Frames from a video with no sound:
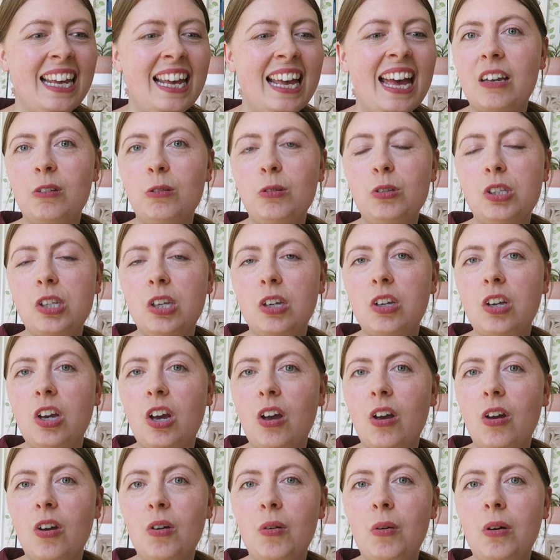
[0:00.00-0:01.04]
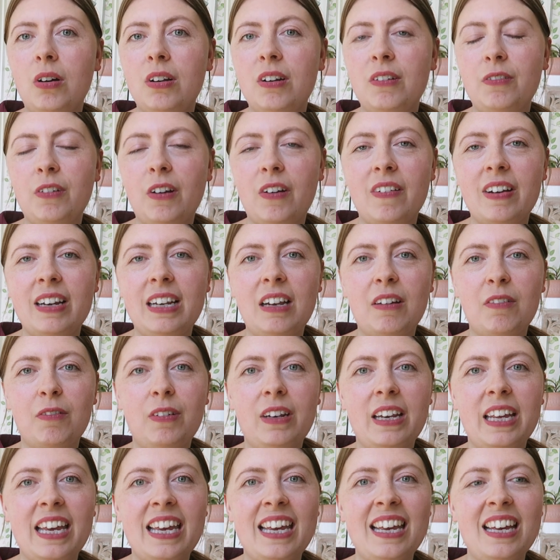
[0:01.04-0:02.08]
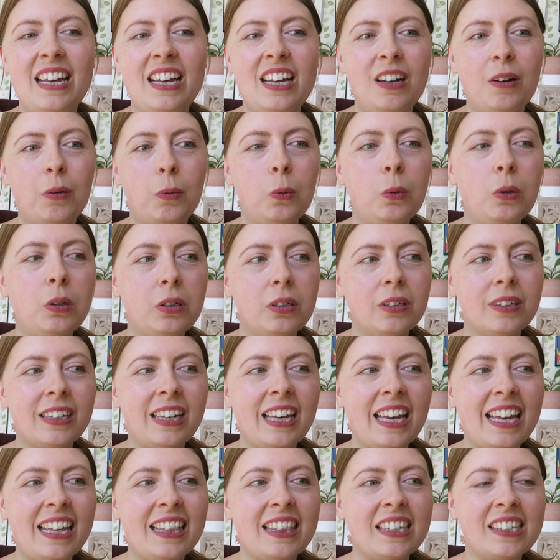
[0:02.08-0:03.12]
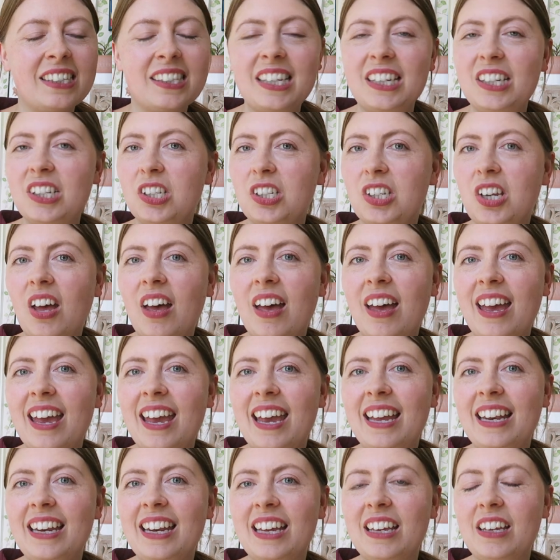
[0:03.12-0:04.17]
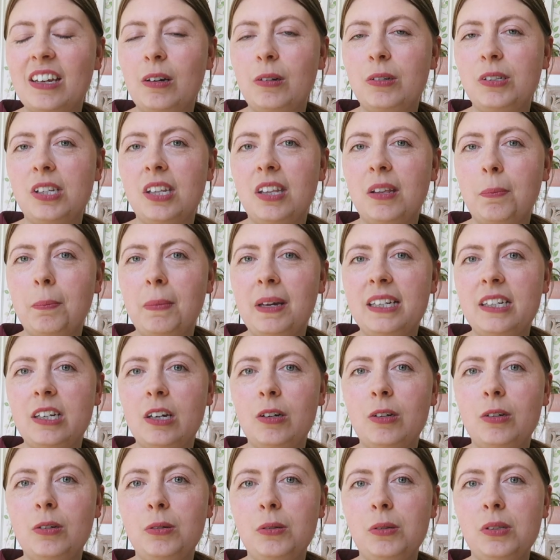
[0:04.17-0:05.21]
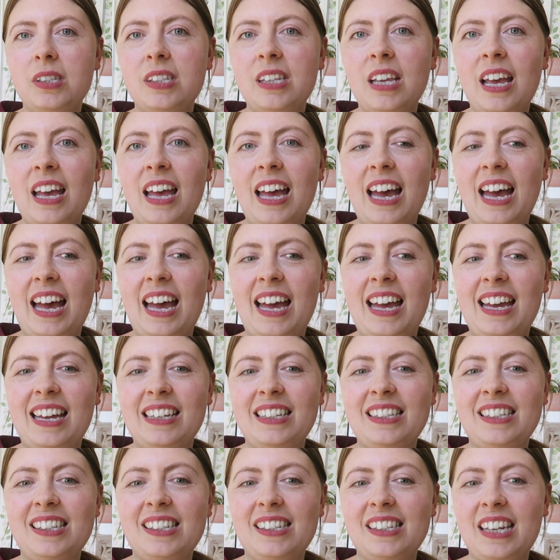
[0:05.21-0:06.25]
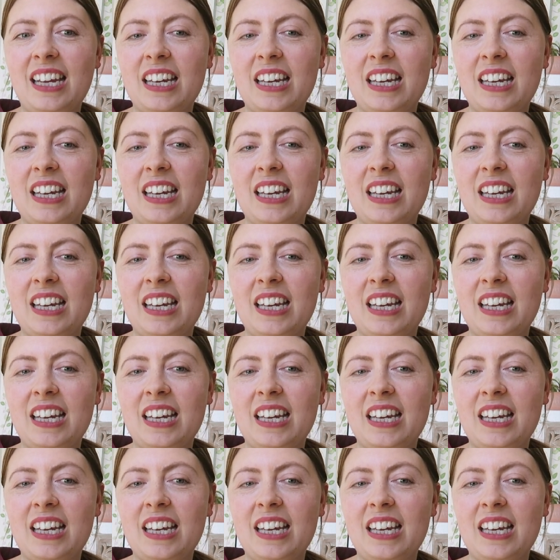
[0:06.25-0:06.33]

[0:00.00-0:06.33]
I also go on a very lovely walk in the sunshine and go to the meadows and